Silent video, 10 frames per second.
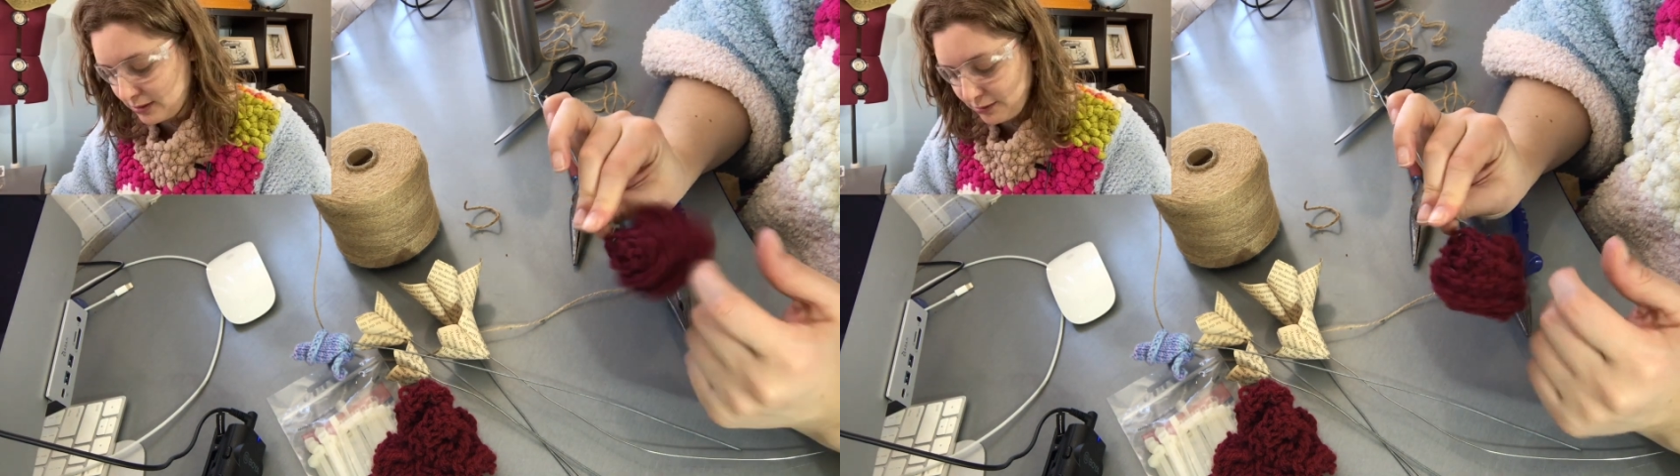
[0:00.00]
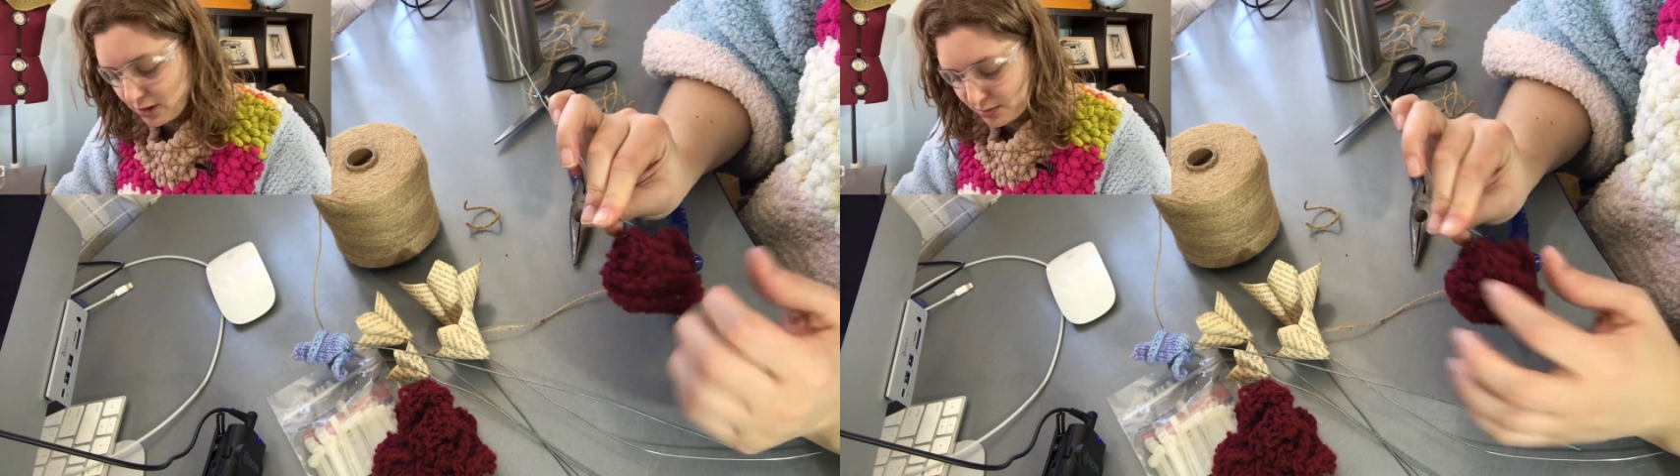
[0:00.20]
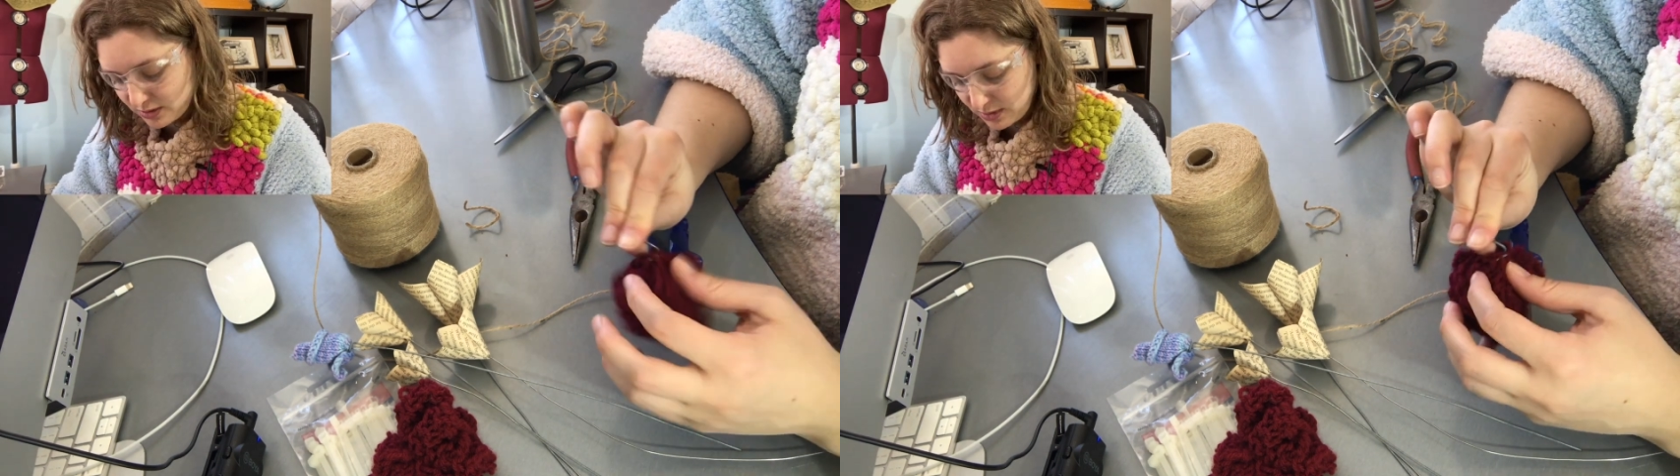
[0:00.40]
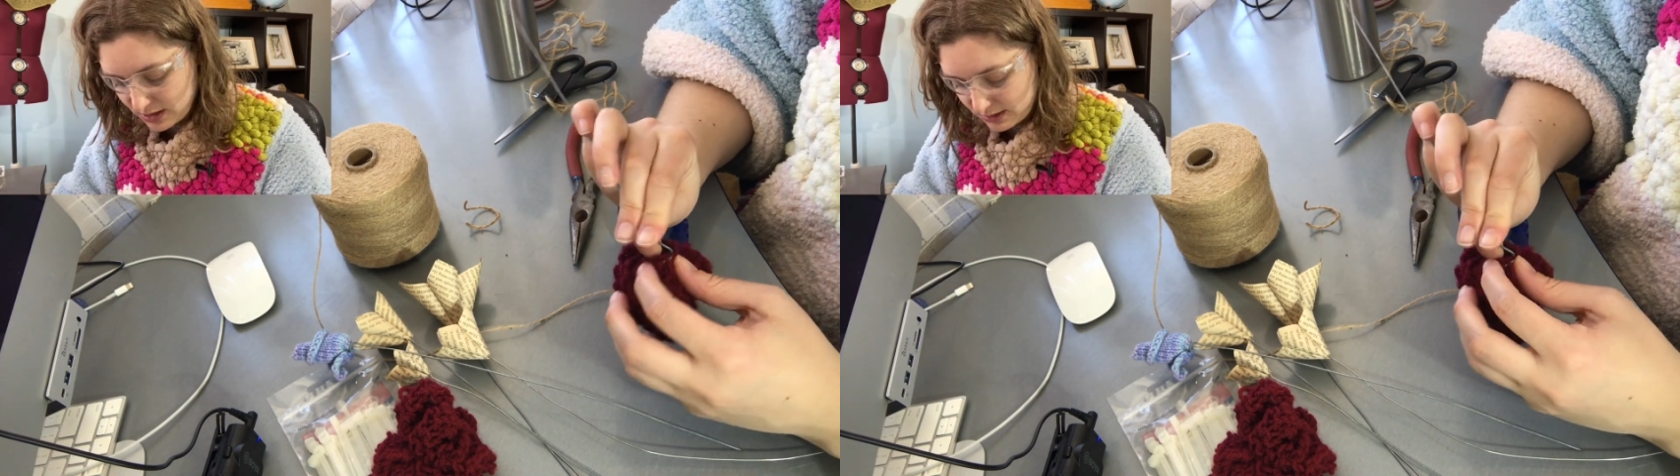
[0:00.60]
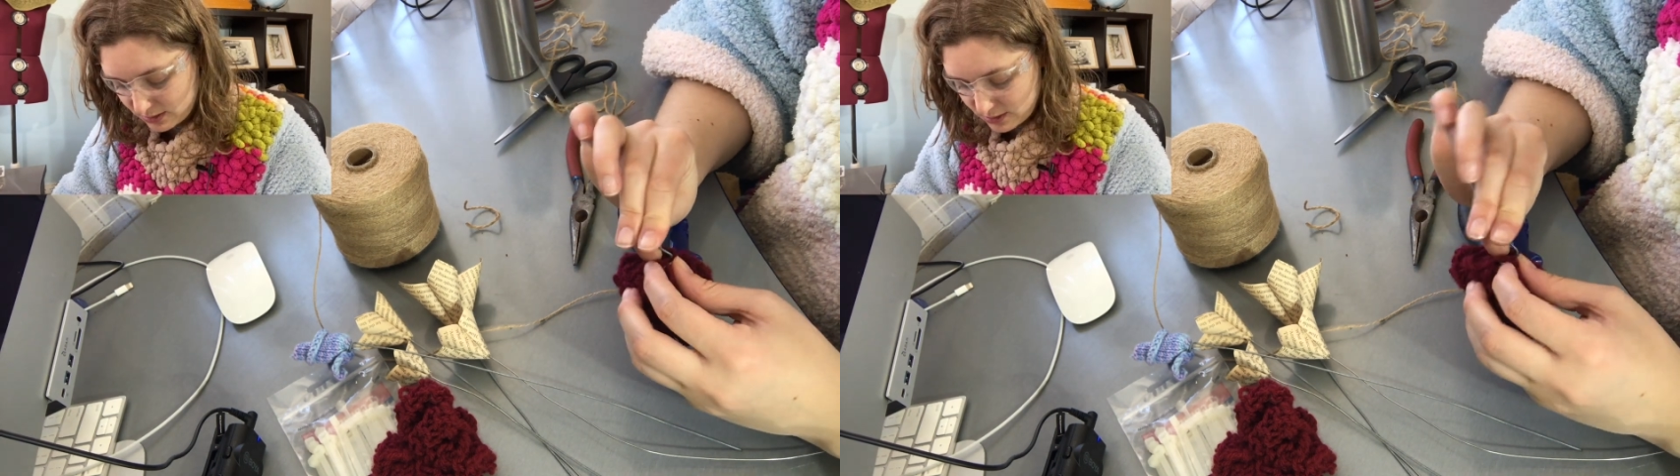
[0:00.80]
it flops a bit,
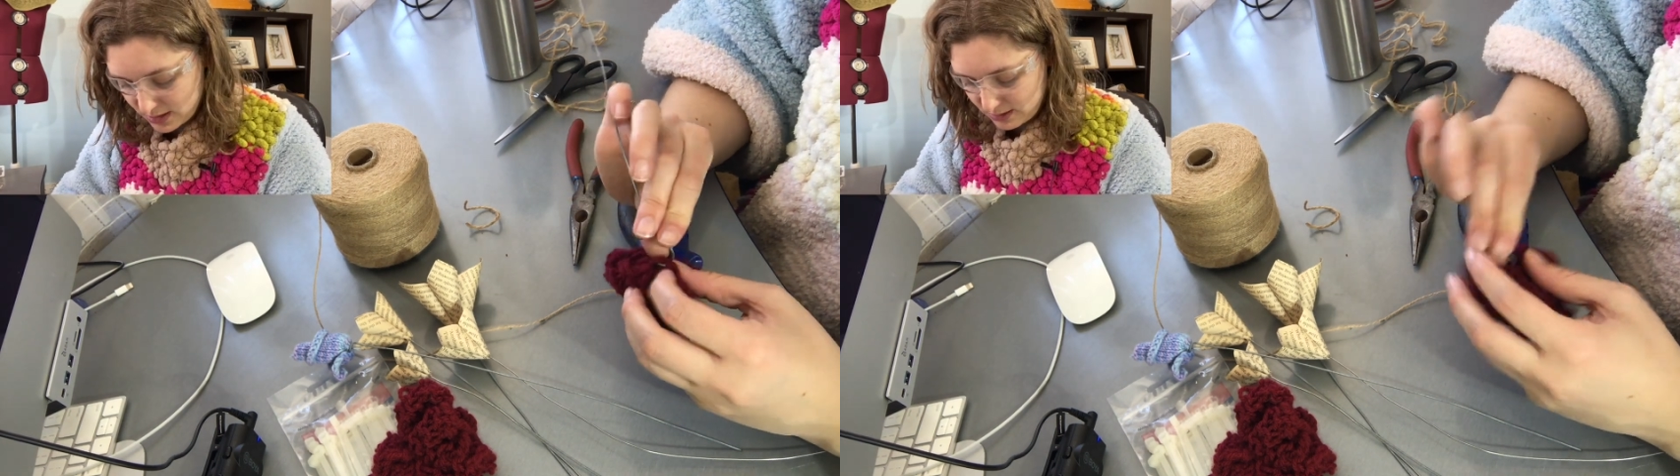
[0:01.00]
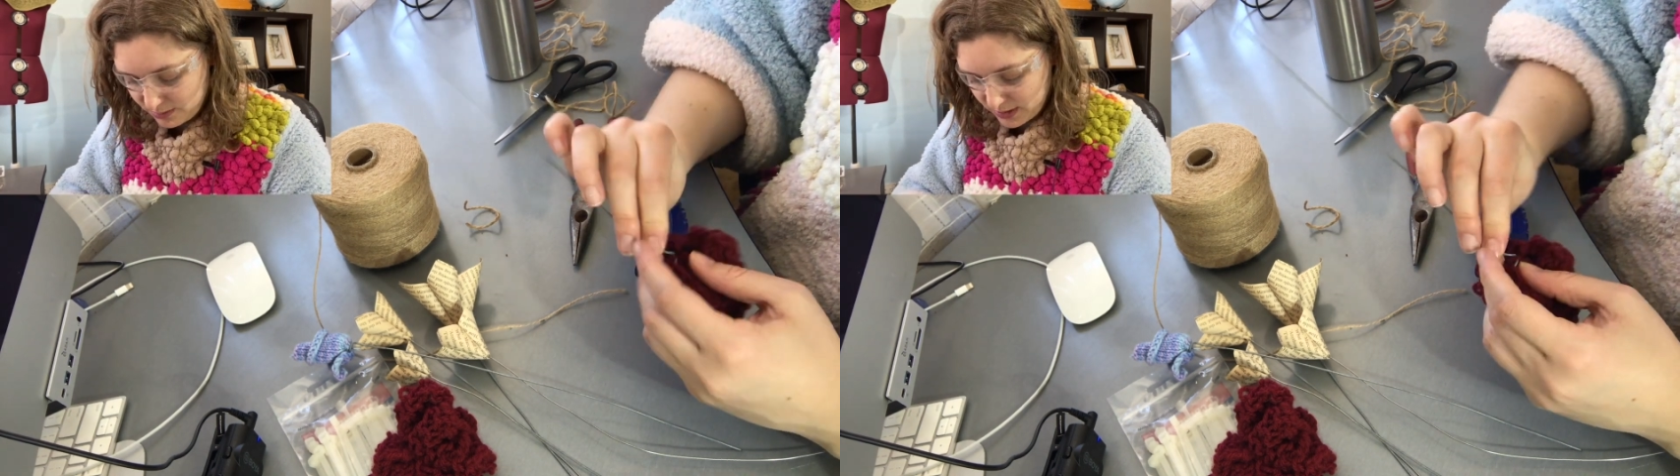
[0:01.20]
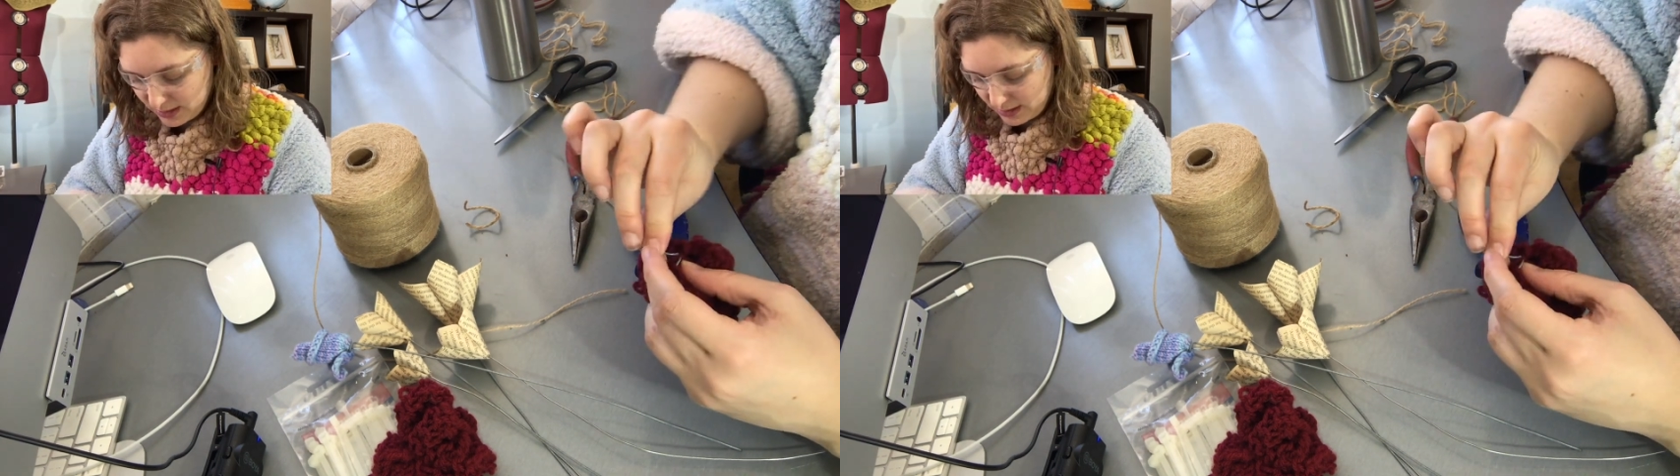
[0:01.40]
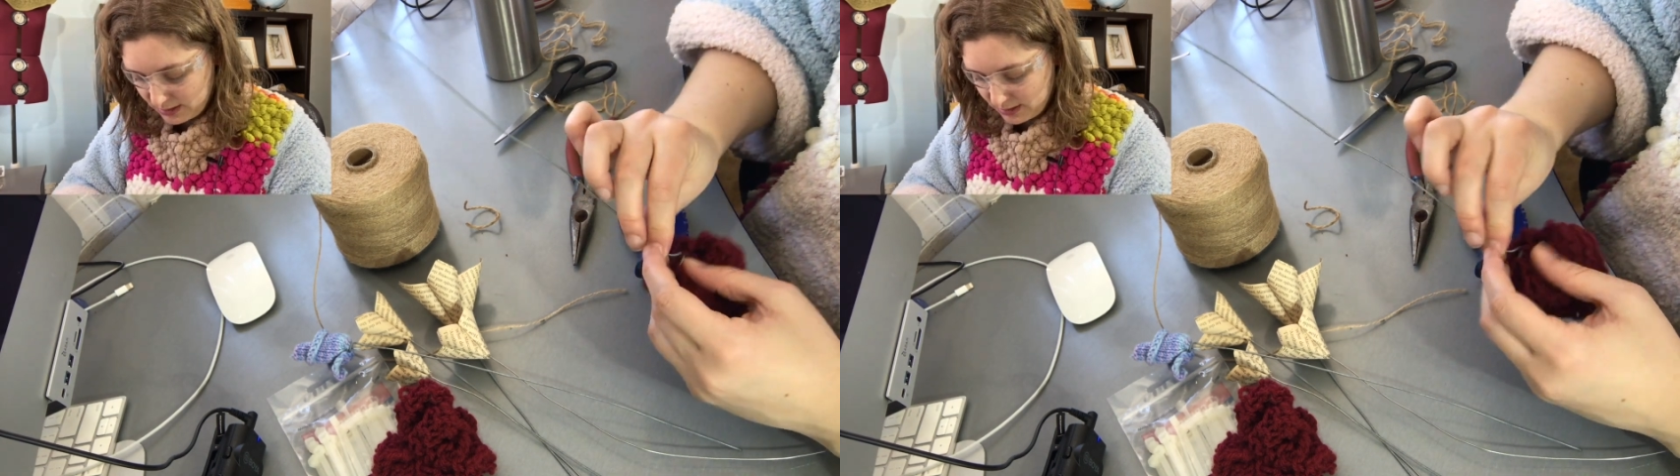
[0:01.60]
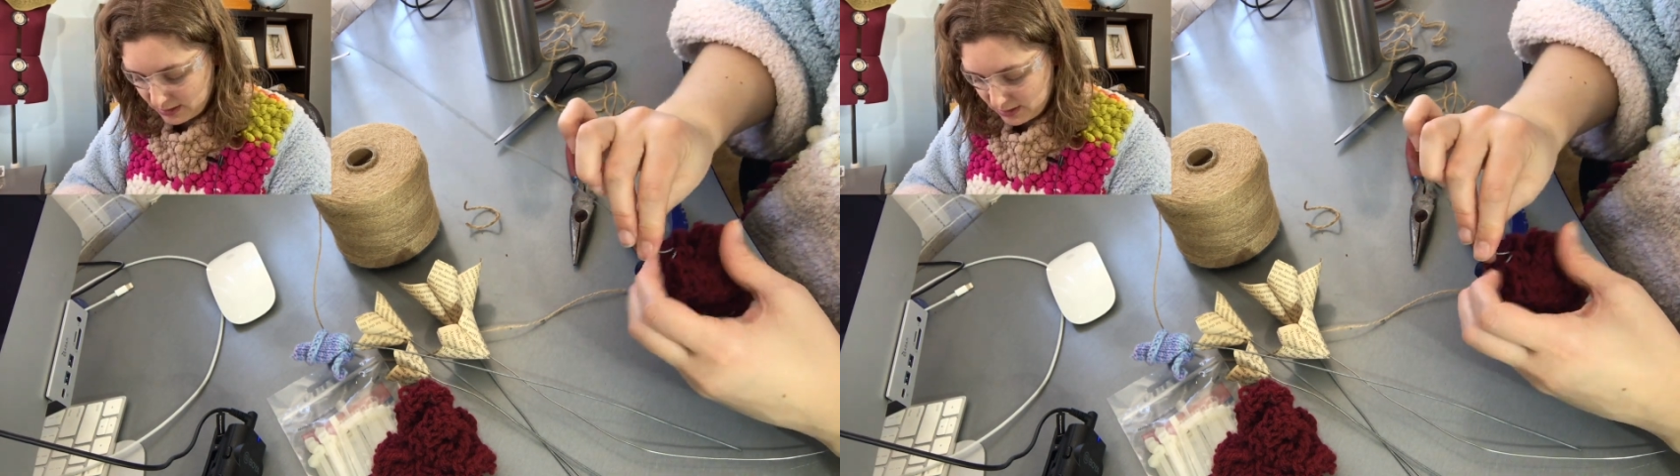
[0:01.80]
it's all right. But I
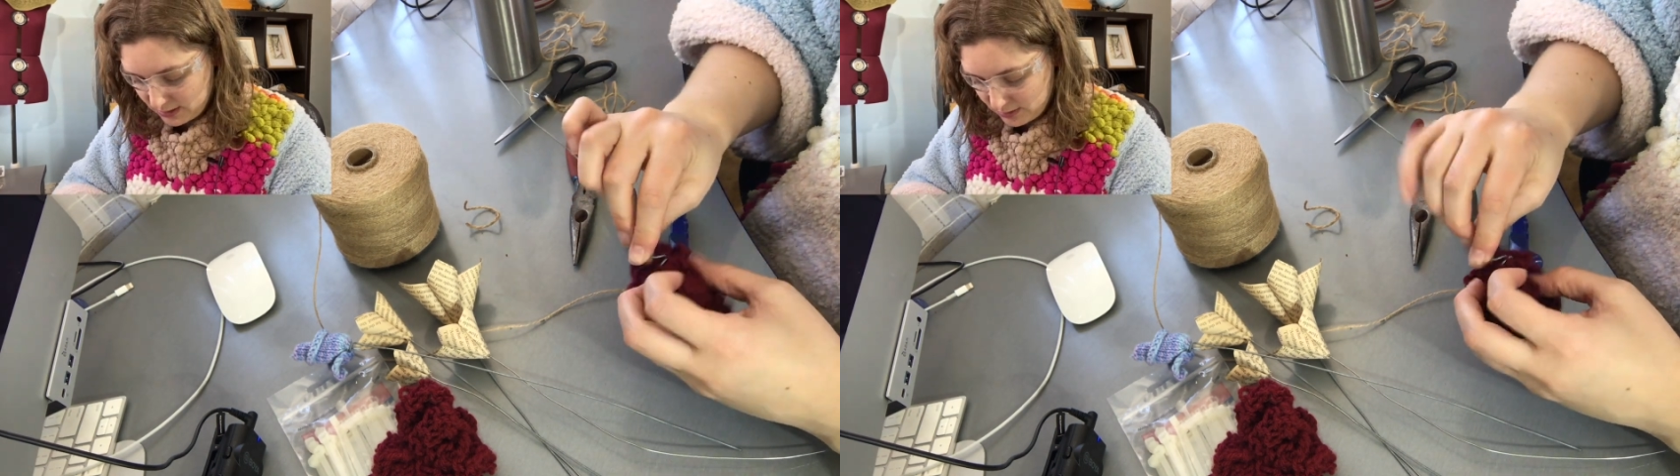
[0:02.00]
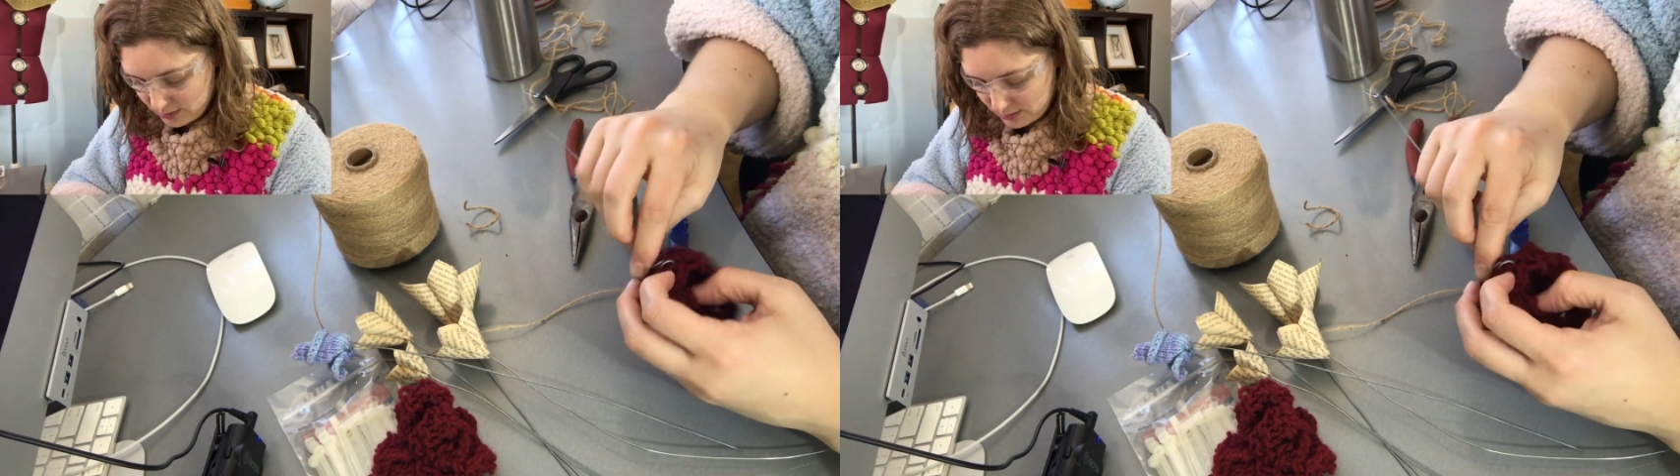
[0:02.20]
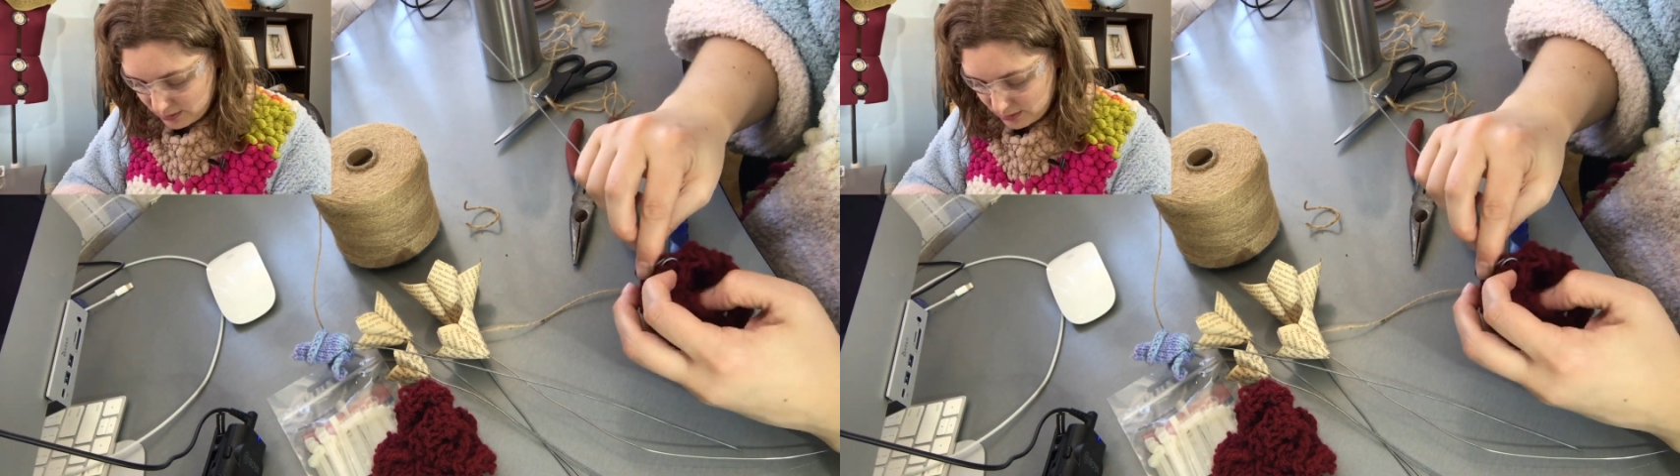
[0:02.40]
think it still